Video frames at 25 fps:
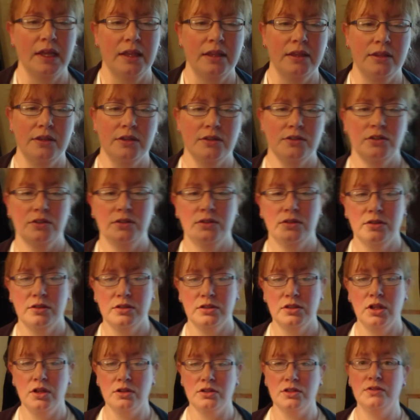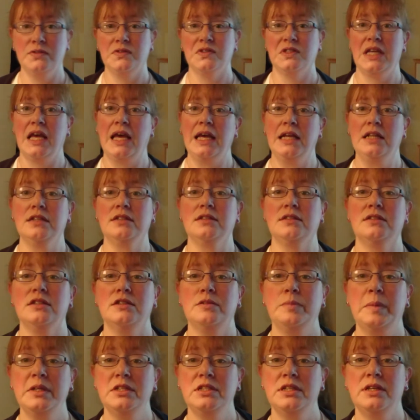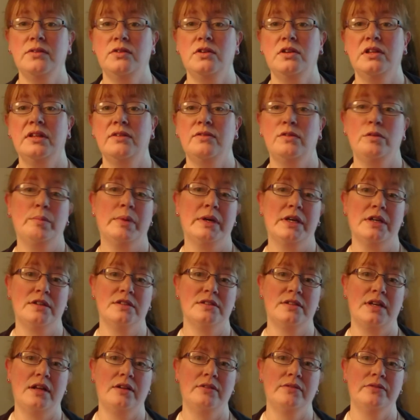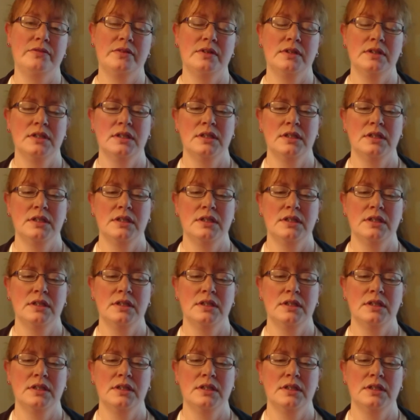there's lots of silence, especially if you're living by yourself.